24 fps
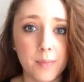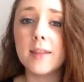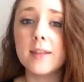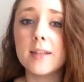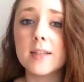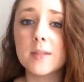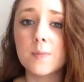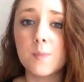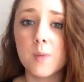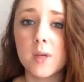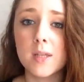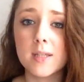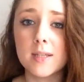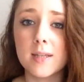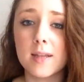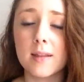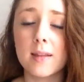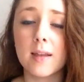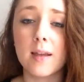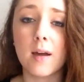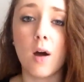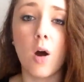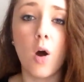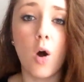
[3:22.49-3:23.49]
This means that
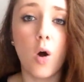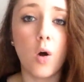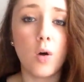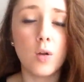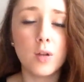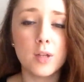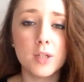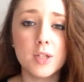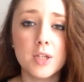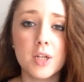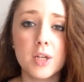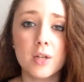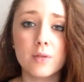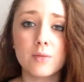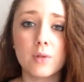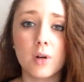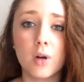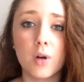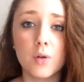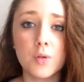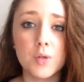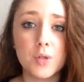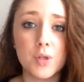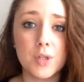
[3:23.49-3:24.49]
all the children
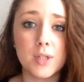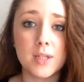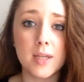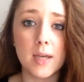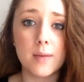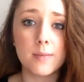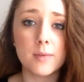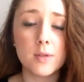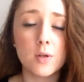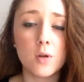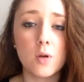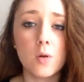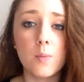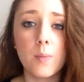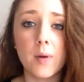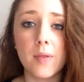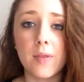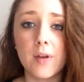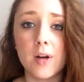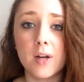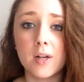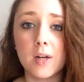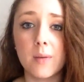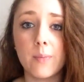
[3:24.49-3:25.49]
go to the same school, but
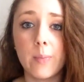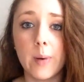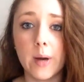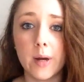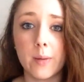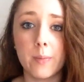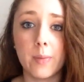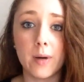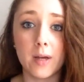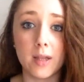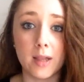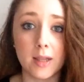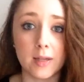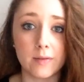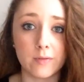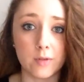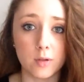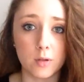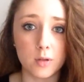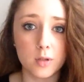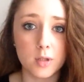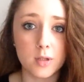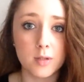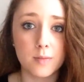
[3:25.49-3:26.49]
they are divided by
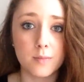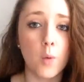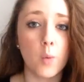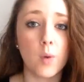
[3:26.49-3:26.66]
levels.